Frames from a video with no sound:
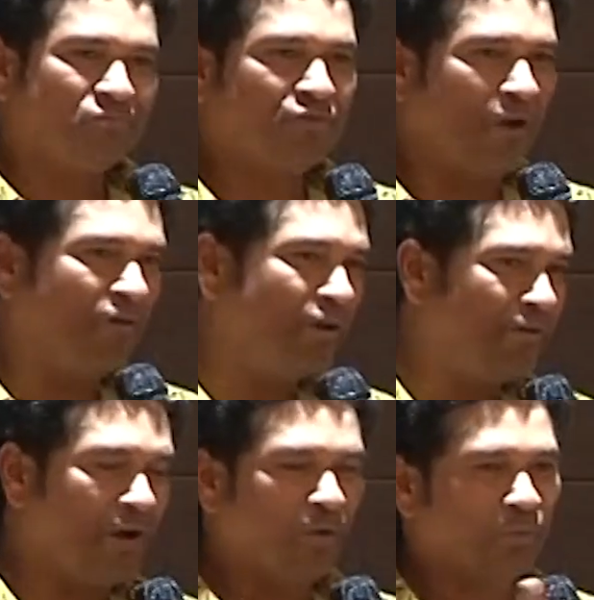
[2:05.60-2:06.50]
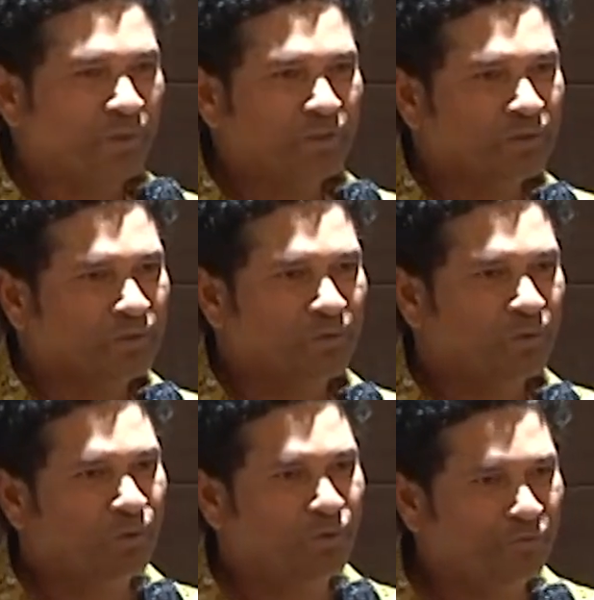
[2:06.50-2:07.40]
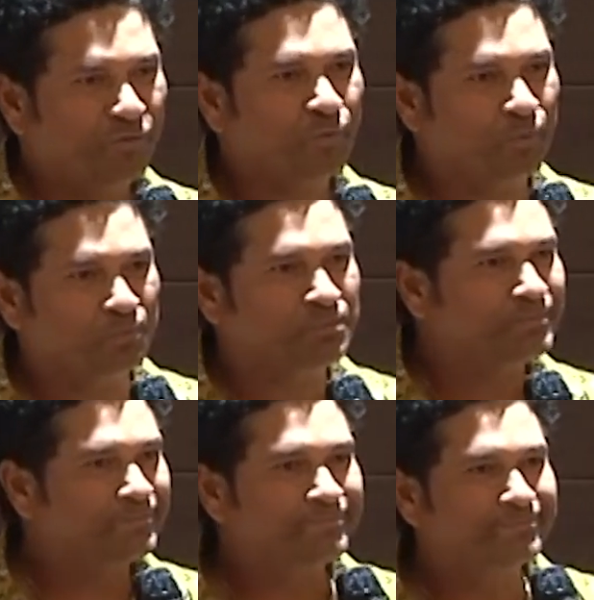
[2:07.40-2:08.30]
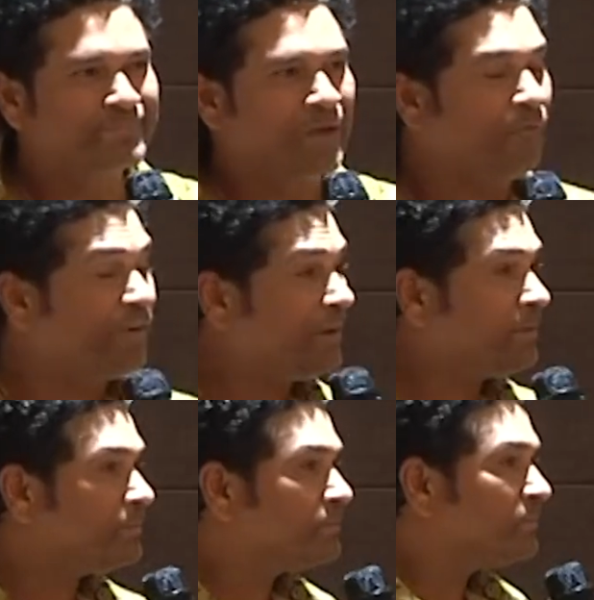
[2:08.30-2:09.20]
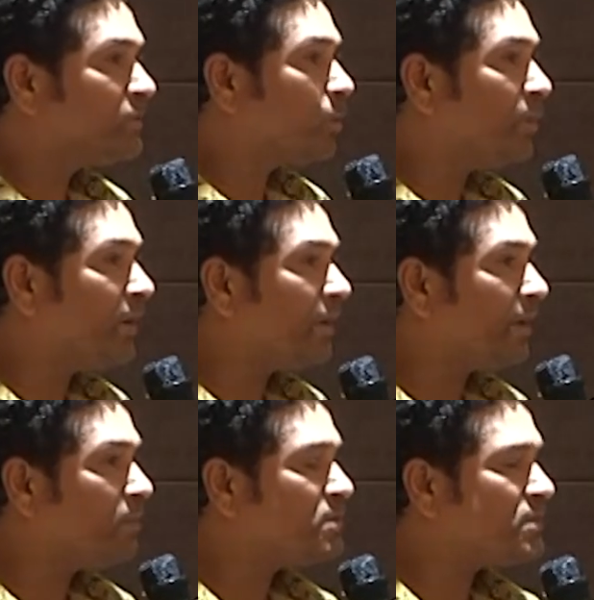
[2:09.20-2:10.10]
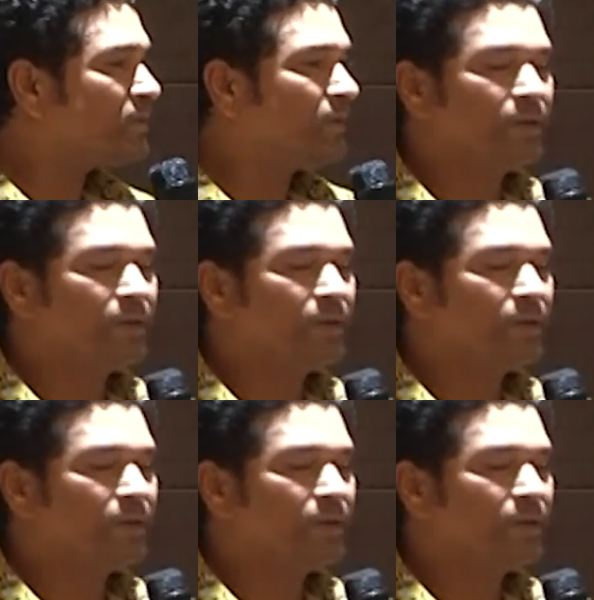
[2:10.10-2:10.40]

traveled around with all of you, covering so many games,